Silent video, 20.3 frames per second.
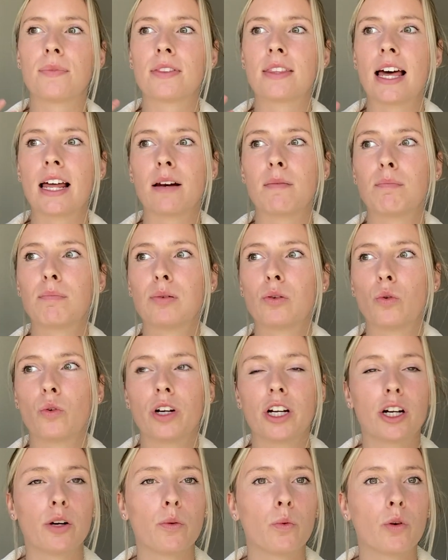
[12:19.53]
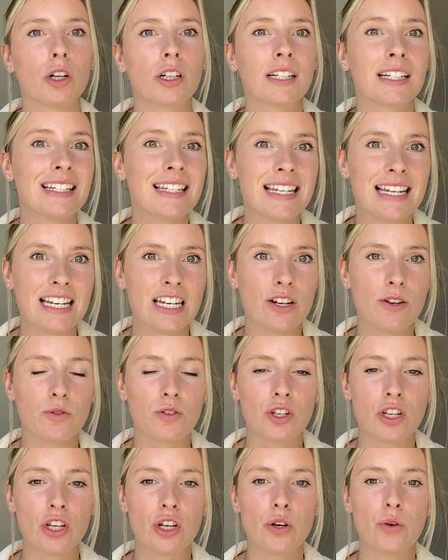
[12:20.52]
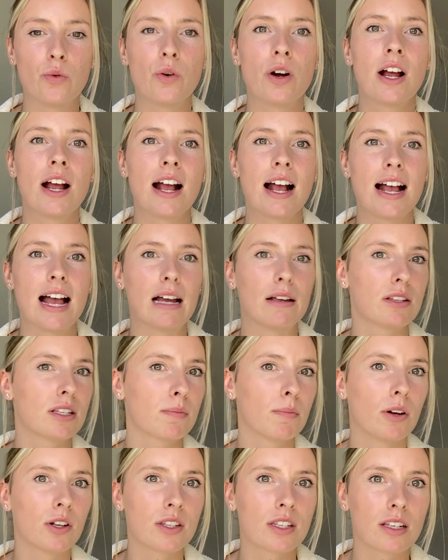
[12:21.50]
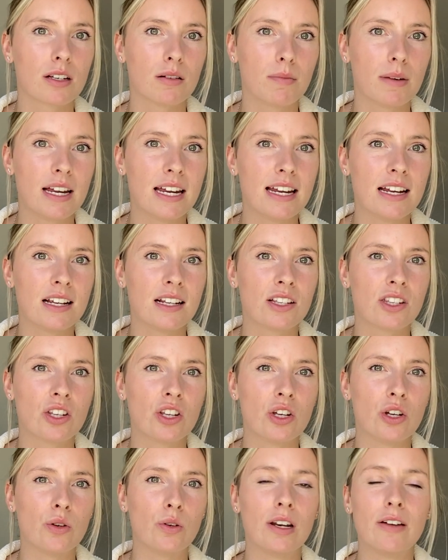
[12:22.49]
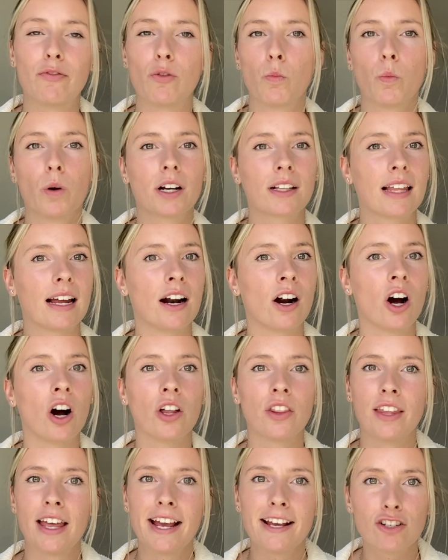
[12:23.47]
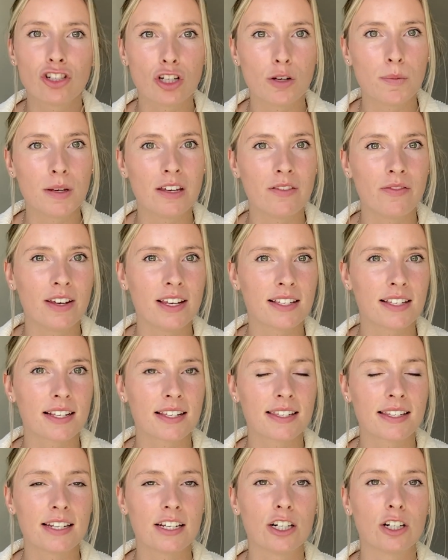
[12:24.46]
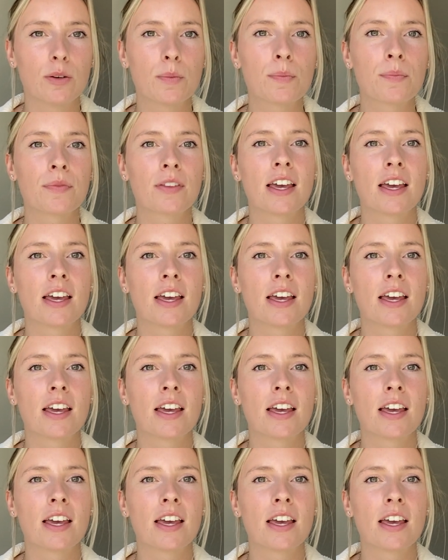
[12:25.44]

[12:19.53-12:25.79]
that employer would continue to sponsor me to live and work there on the H2B visa still.